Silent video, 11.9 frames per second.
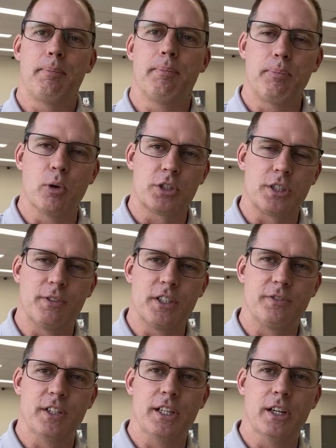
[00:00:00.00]
portion of this
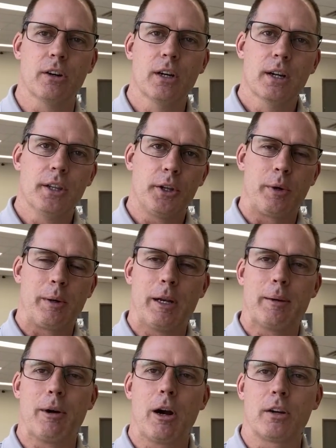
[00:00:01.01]
video, the 3
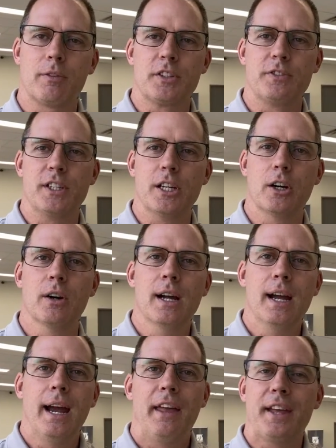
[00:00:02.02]
minute mark of this video,
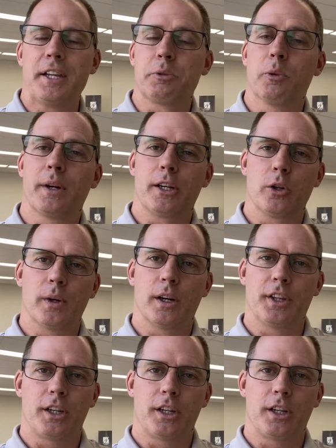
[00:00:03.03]
and that's when we'll get going on the